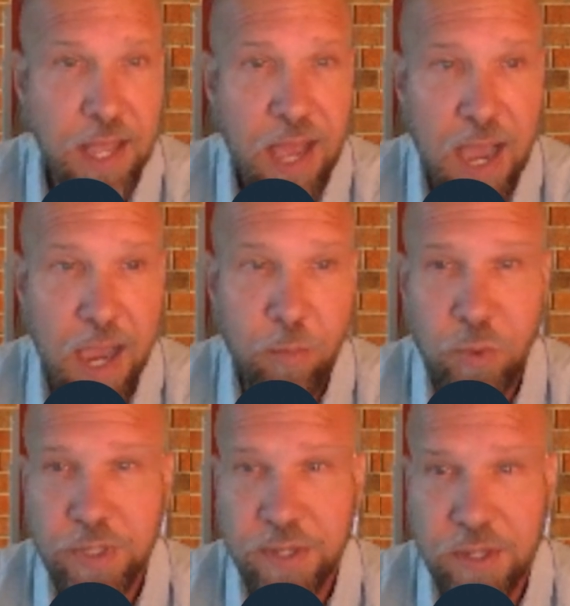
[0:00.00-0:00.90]
I
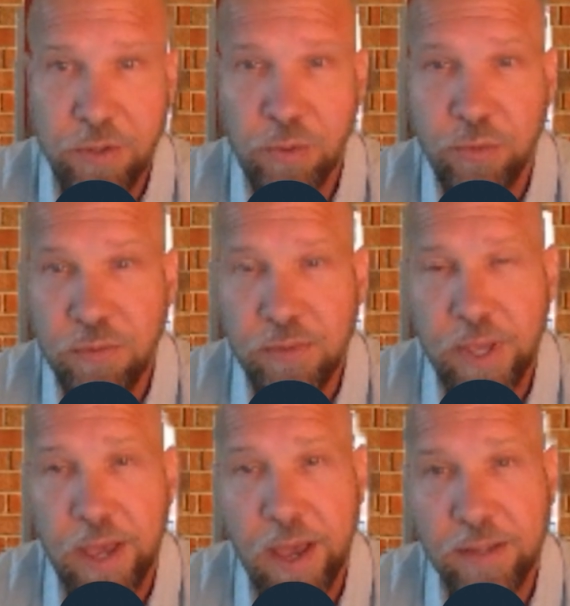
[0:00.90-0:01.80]
would use
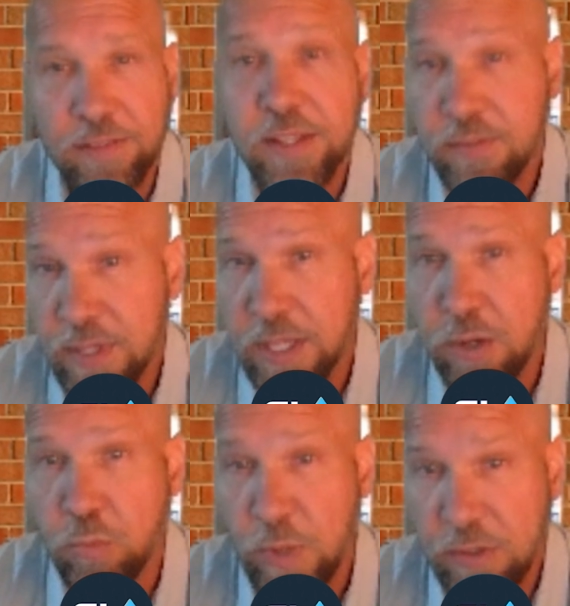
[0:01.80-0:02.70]
a TCEQ
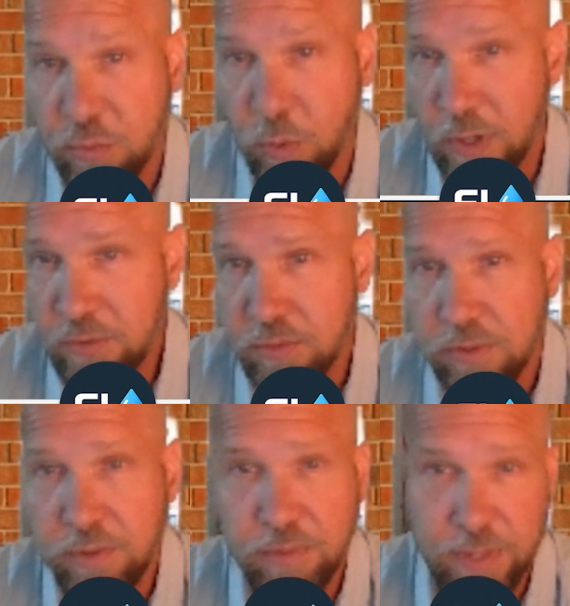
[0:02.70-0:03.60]
resource.
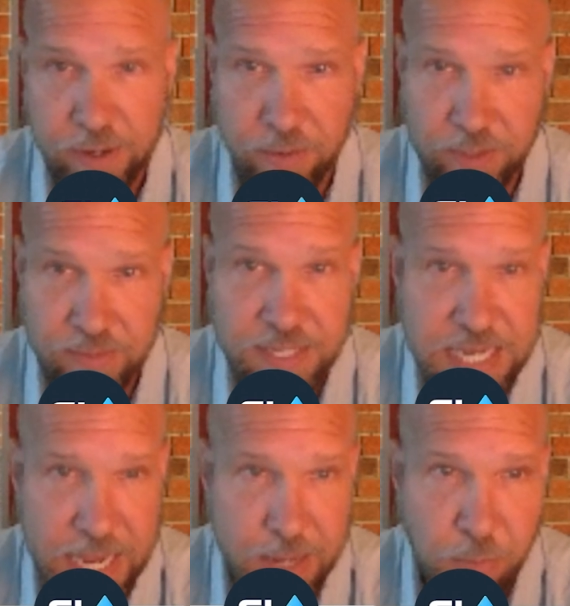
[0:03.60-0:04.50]
There is a
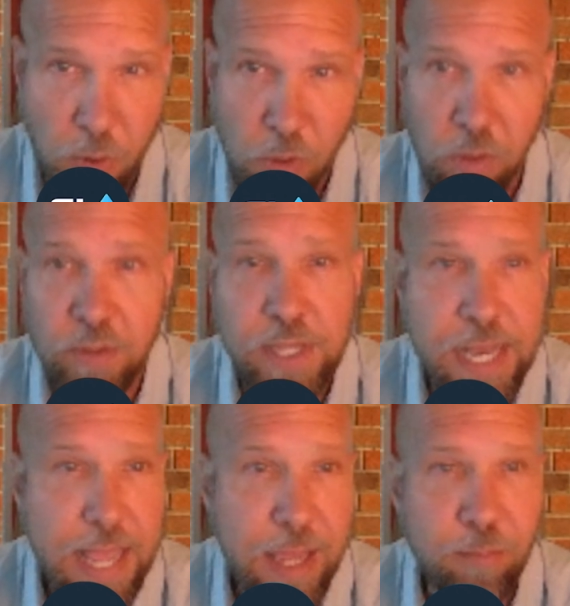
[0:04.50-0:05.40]
table
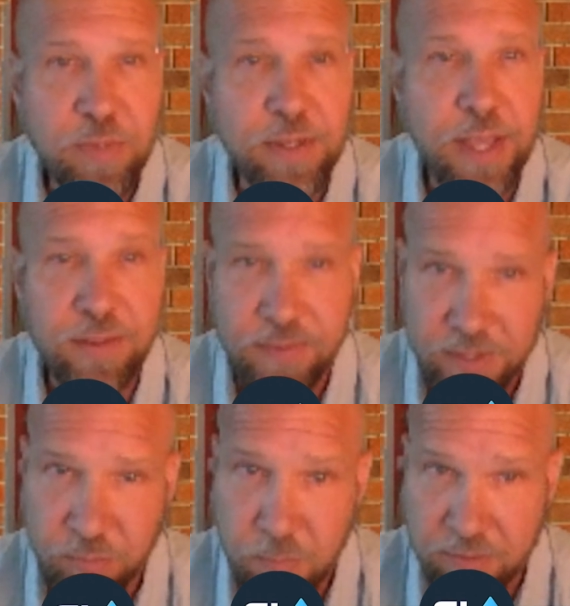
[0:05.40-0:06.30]
named
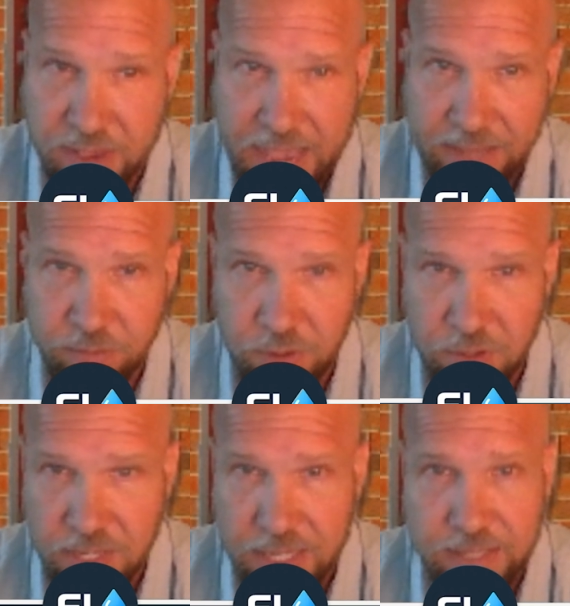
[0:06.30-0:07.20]
Assessment of Hazard
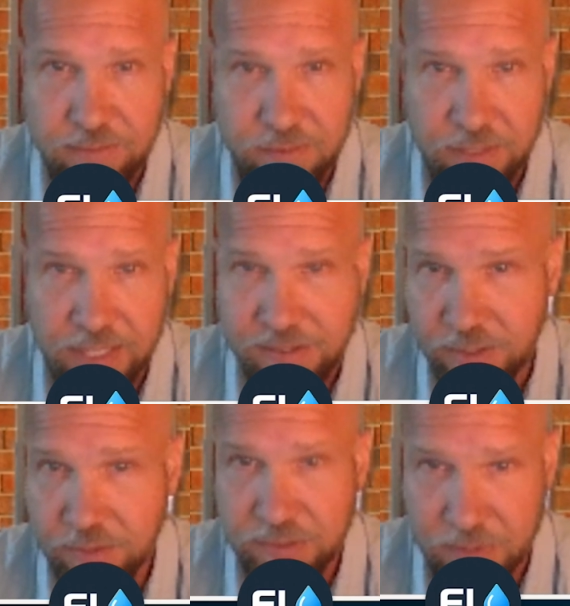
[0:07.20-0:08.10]
and Selection
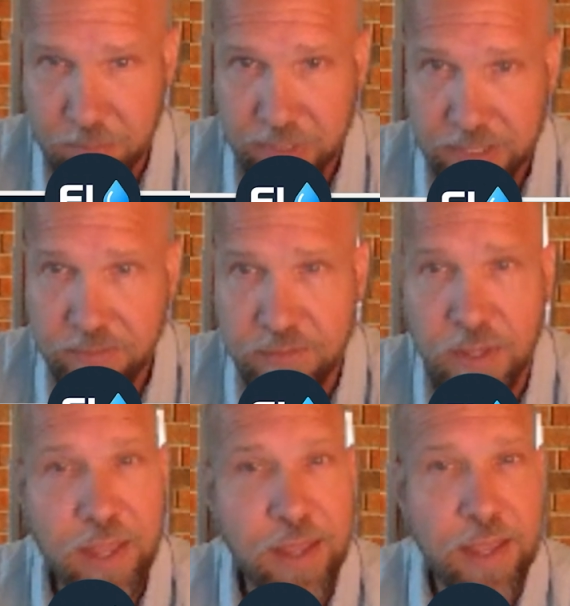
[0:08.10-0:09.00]
of Assemblies,
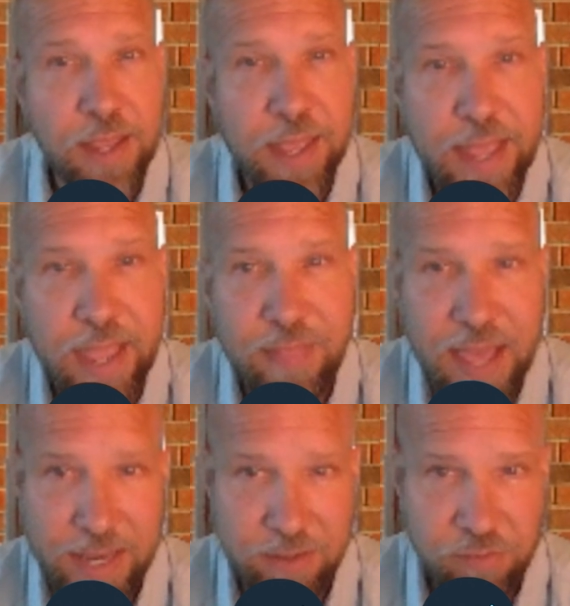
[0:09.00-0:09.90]
and
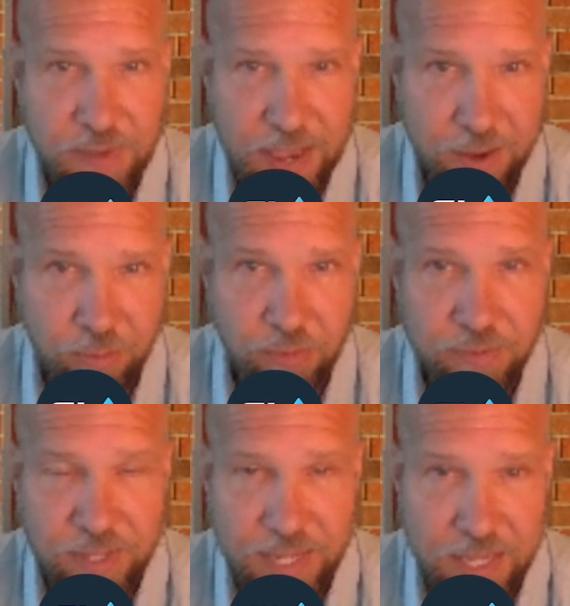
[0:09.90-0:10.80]
that is found
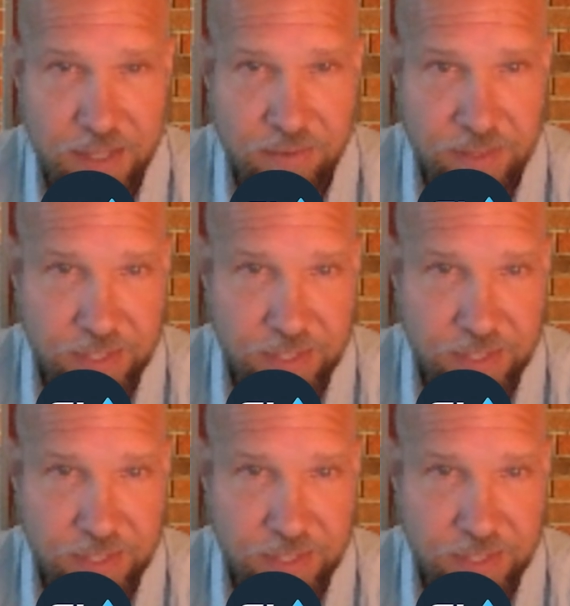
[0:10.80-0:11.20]
in the